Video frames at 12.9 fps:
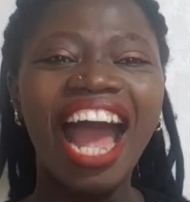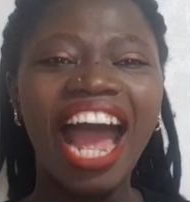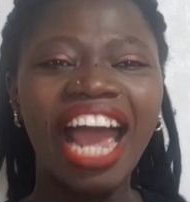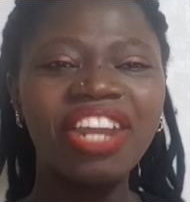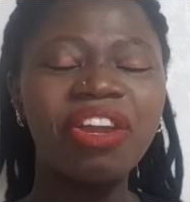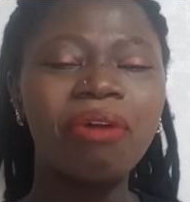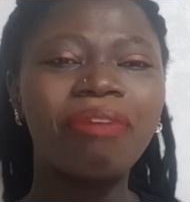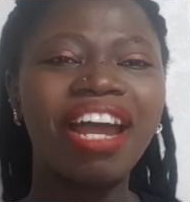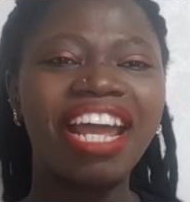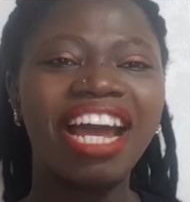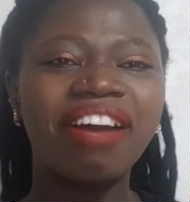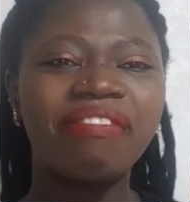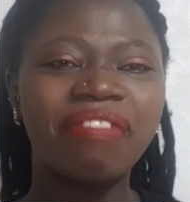I know my
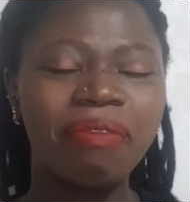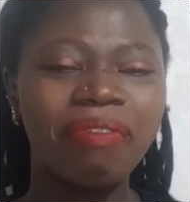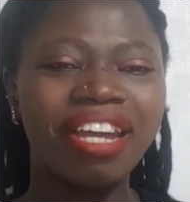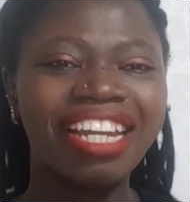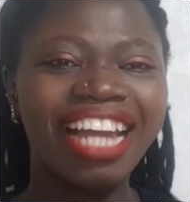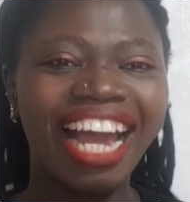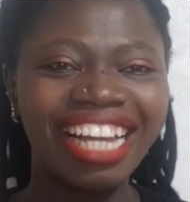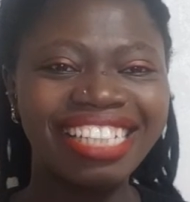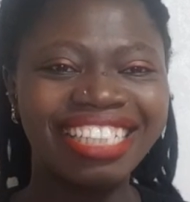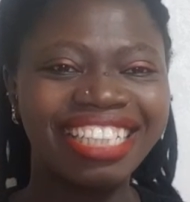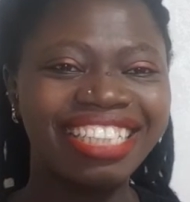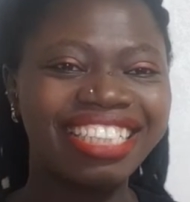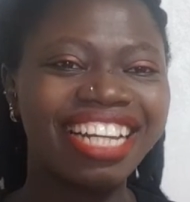alphabet, guys.
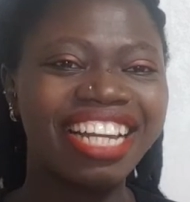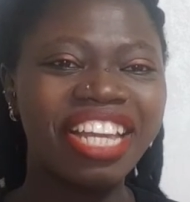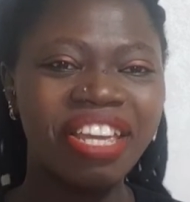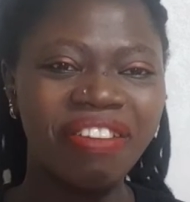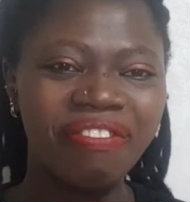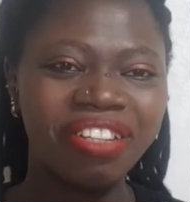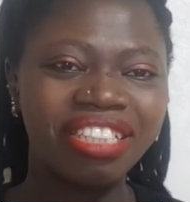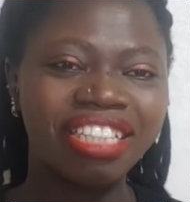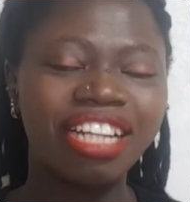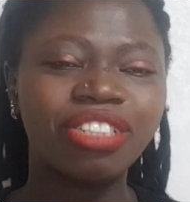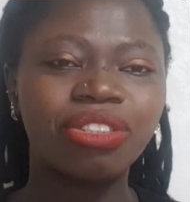It's the E visa.